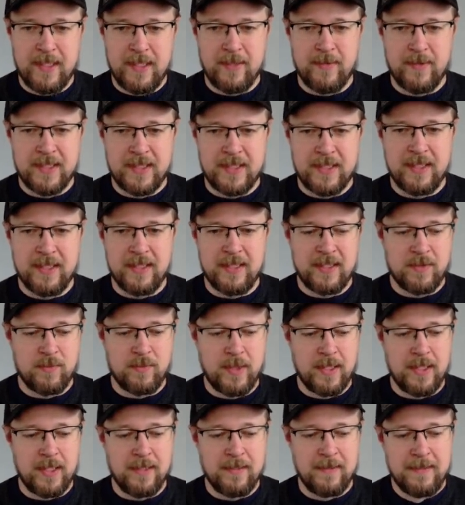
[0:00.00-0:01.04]
and how I say it
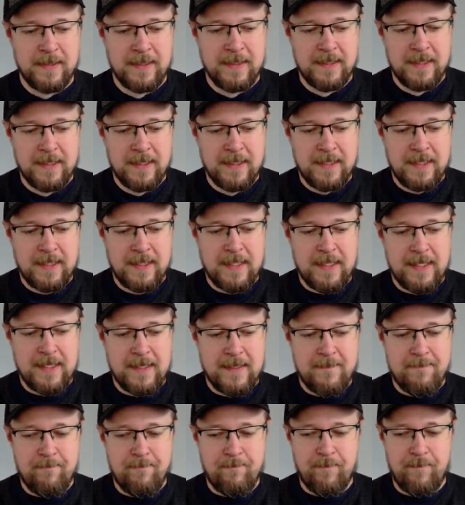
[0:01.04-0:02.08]
as well.
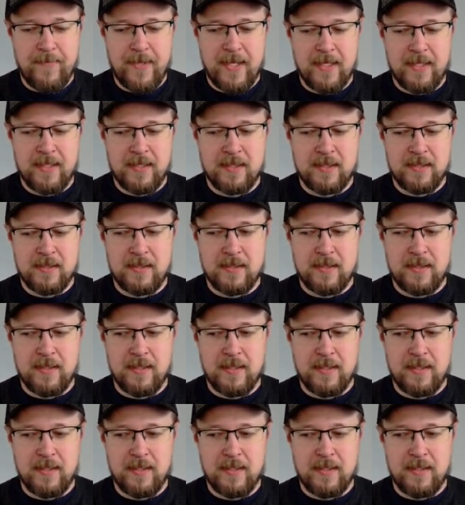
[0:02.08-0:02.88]
And